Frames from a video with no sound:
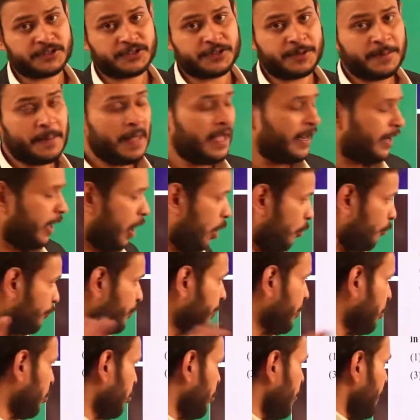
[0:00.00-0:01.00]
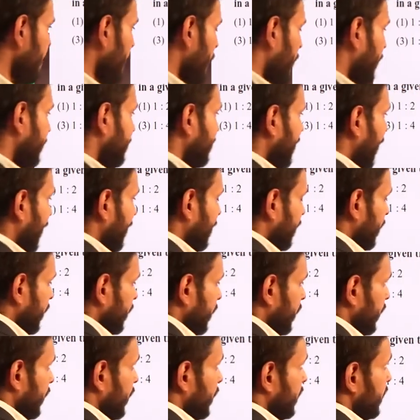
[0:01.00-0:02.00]
is. Now we know that
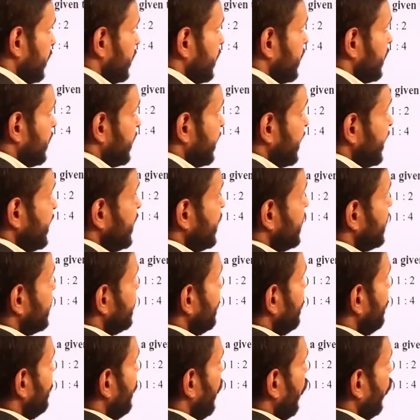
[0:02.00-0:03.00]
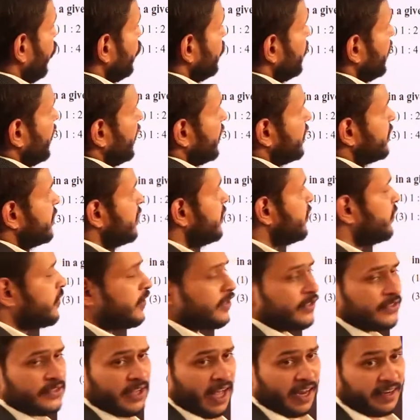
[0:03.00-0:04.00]
since both the
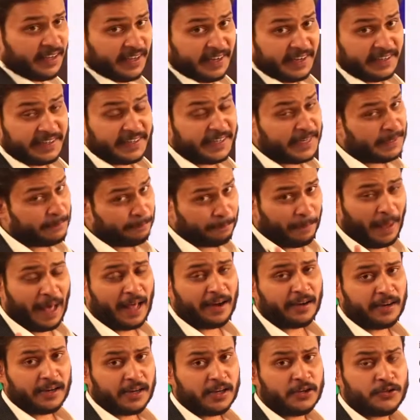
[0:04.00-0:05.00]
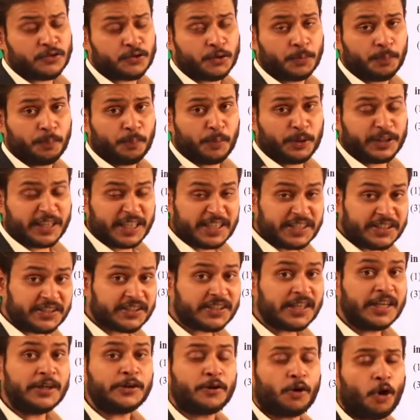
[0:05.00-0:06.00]
resistors are connected in parallel, so
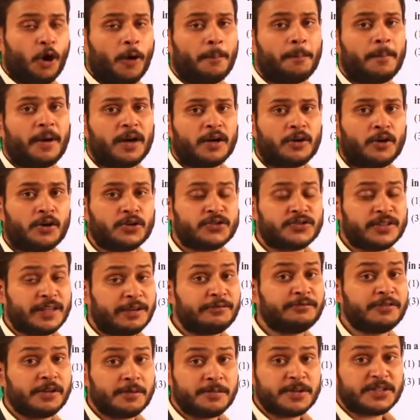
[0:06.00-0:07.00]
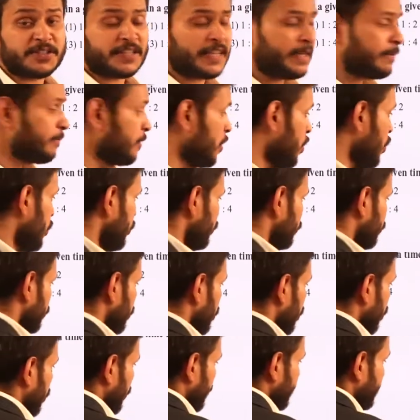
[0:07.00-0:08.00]
potential drop across them will be same.
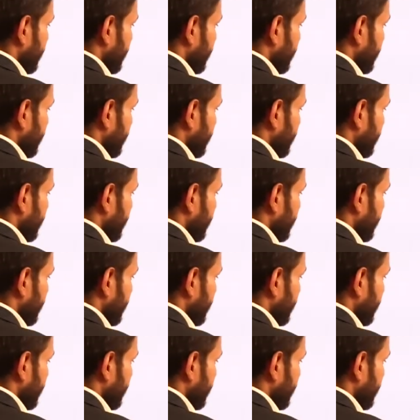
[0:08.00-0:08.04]
So